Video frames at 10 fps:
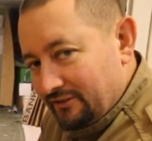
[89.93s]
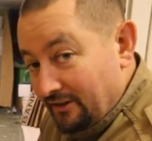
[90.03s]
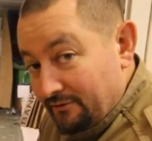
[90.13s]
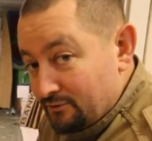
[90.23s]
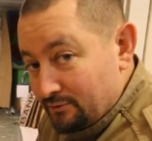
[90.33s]
It
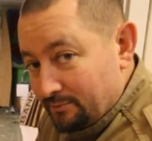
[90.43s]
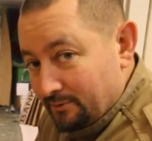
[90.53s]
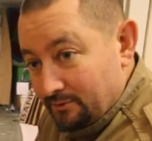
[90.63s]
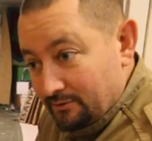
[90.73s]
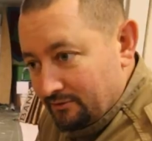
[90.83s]
have to,
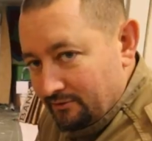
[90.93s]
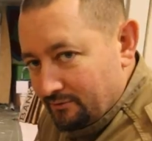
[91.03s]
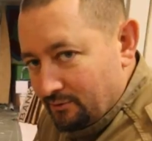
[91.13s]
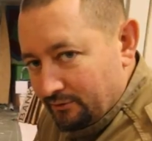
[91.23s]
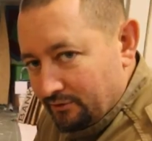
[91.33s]
because of
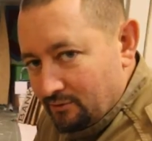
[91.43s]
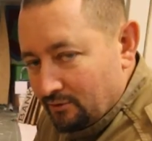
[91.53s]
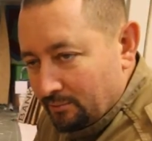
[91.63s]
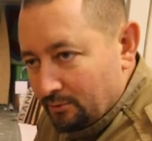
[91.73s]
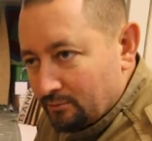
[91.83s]
course it's
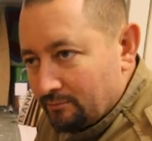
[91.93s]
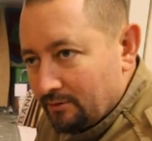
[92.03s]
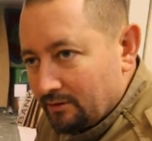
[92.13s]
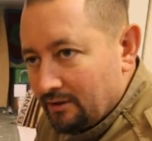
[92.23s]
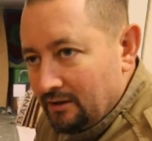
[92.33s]
going to go.
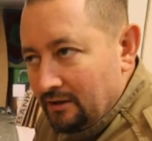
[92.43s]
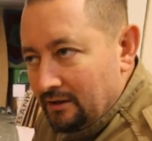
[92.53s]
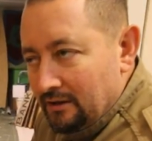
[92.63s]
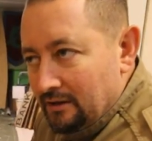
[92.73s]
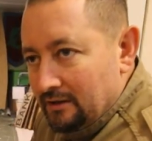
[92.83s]
But
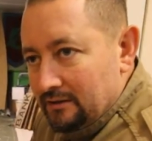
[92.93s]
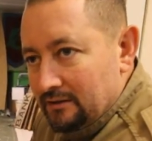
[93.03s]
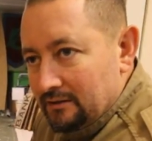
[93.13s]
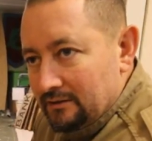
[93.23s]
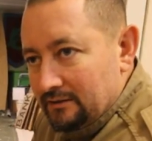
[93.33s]

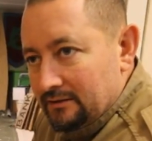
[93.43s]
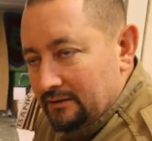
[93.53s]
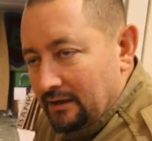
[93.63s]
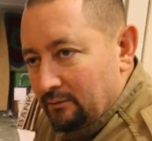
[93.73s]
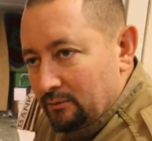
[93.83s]

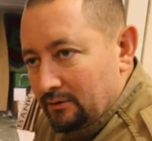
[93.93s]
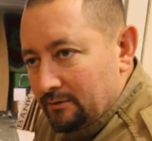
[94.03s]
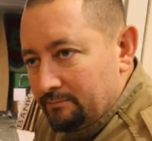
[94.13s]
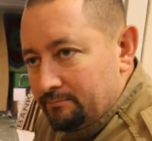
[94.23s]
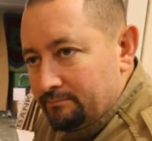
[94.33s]
I
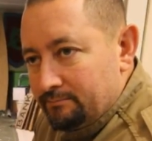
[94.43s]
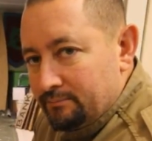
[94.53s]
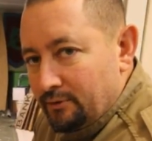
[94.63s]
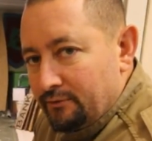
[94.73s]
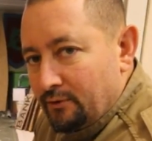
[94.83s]
will
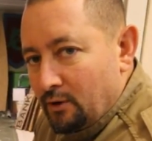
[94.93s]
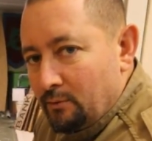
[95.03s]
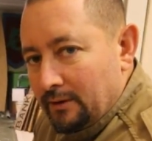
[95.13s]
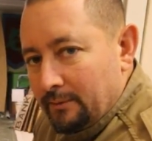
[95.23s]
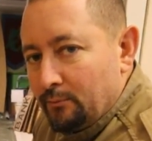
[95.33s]
prefer
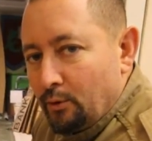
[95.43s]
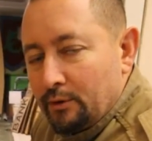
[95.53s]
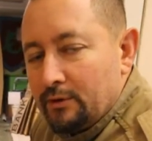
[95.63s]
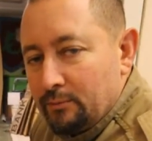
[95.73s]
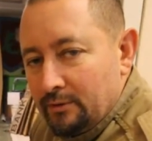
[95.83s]
when I'm
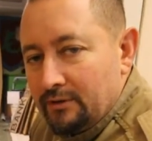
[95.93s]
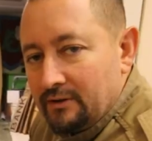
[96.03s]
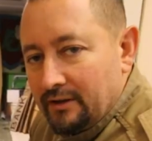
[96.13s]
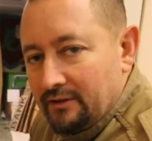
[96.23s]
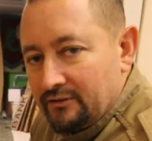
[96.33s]
working with it
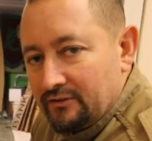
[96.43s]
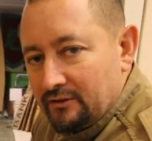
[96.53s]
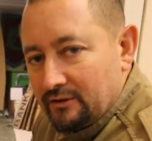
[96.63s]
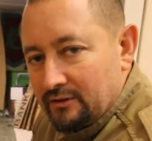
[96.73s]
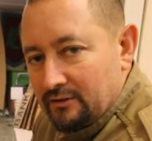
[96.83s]
that it's
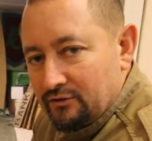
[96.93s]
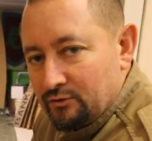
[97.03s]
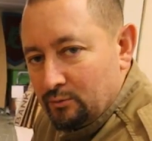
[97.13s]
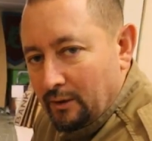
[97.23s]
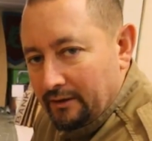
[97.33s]
not
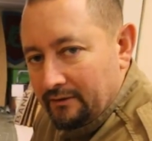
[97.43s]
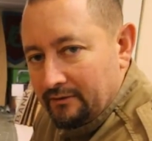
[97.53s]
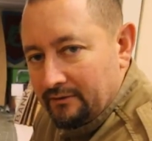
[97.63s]
too wet.